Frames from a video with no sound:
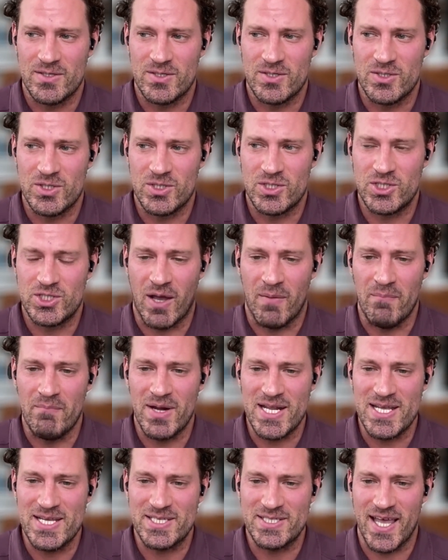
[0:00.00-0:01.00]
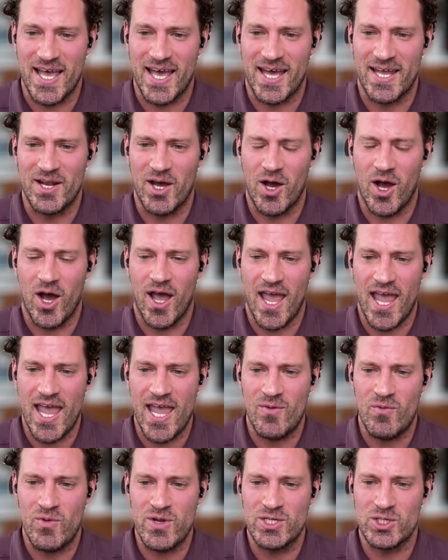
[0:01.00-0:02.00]
Somebody said, "Hey,
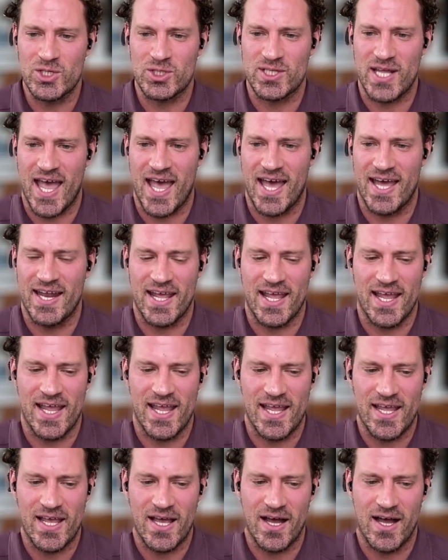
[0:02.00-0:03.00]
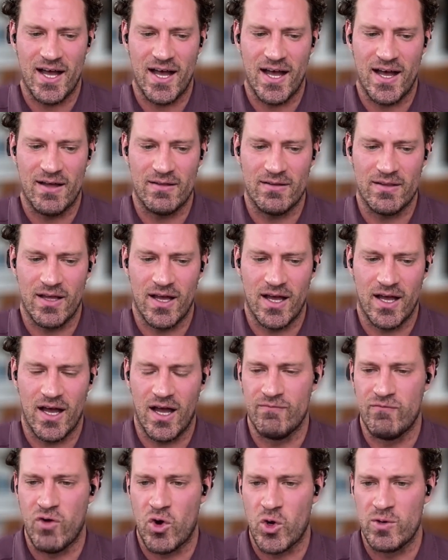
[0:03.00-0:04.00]
we just had a
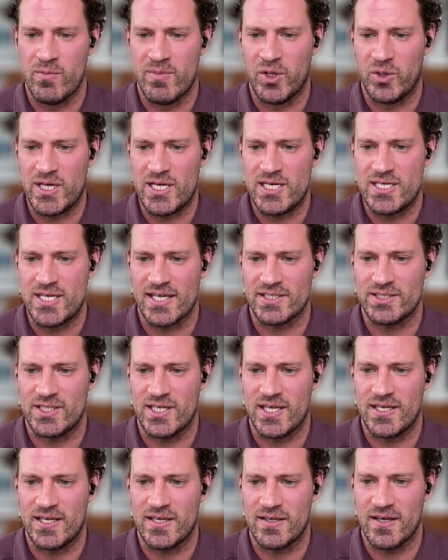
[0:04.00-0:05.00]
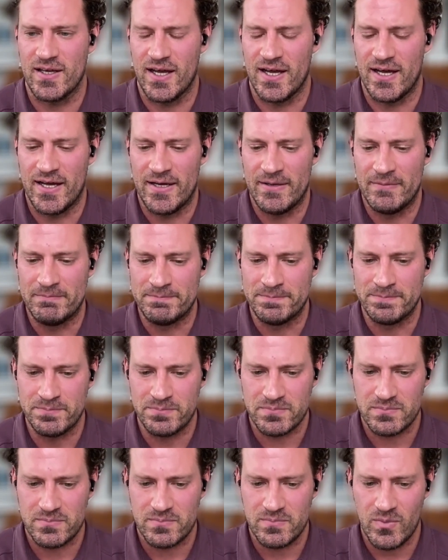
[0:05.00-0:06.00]
vulnerability testing
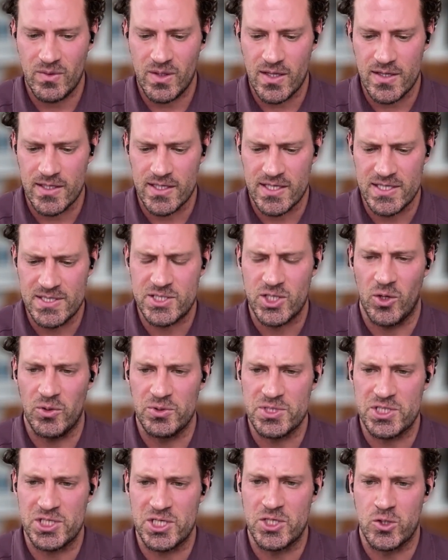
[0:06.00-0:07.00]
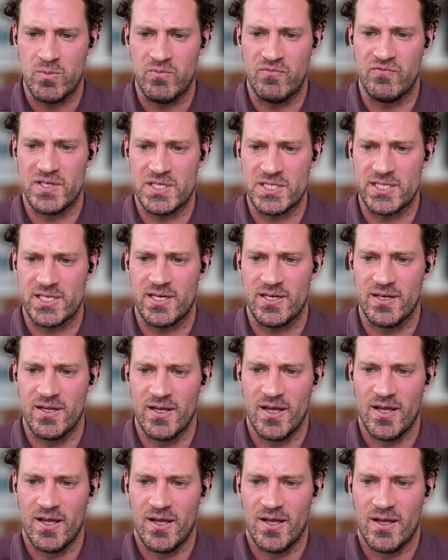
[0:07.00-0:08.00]
consultancy group visit
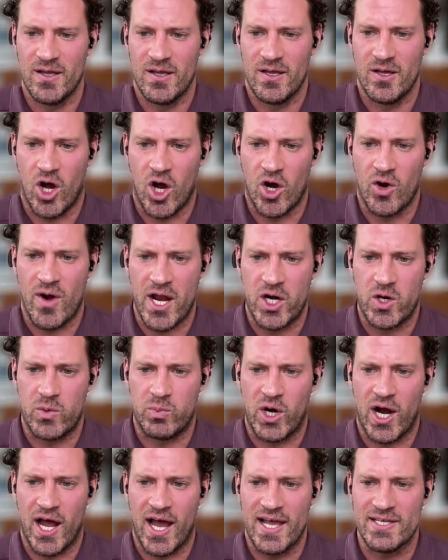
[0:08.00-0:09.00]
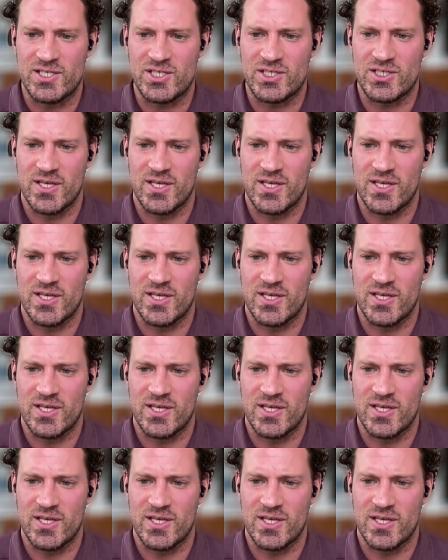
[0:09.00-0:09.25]
our enterprise,